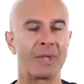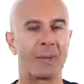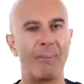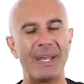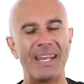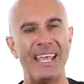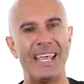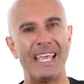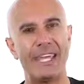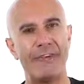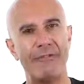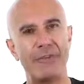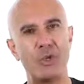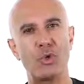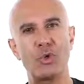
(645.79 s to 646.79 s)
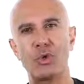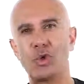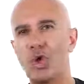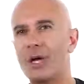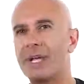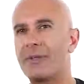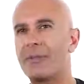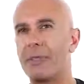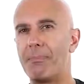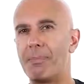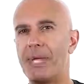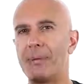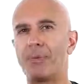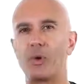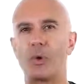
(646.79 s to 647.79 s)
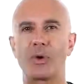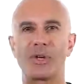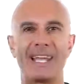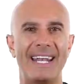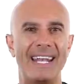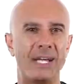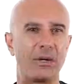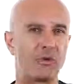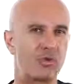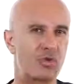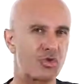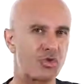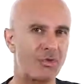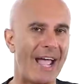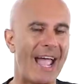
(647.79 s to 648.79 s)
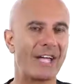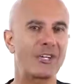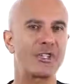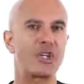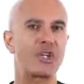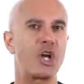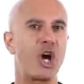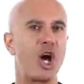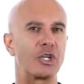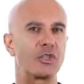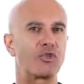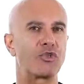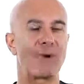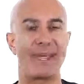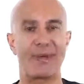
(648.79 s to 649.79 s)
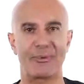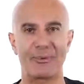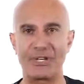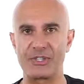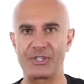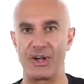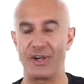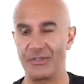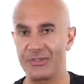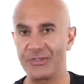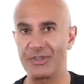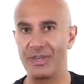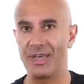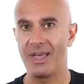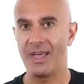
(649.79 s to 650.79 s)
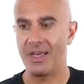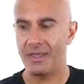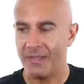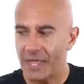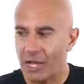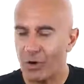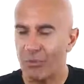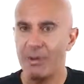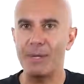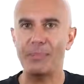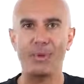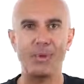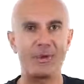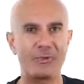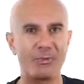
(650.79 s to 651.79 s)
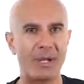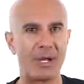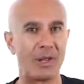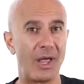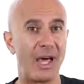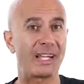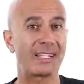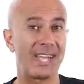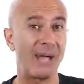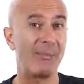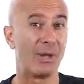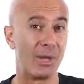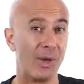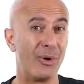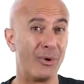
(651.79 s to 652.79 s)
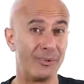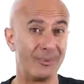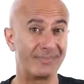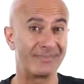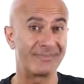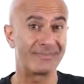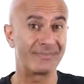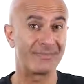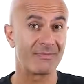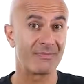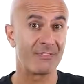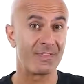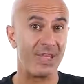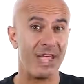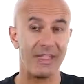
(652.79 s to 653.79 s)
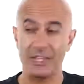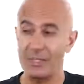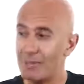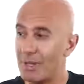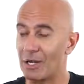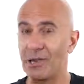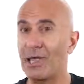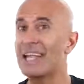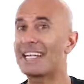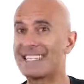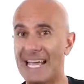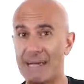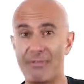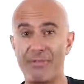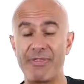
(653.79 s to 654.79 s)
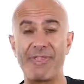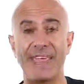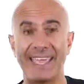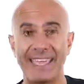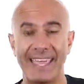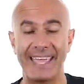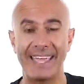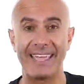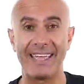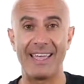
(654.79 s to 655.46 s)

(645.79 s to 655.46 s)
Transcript: But if you look at the people who are getting traction on great results, they are people who spend a lot of time alone. And they spend a lot of time thinking.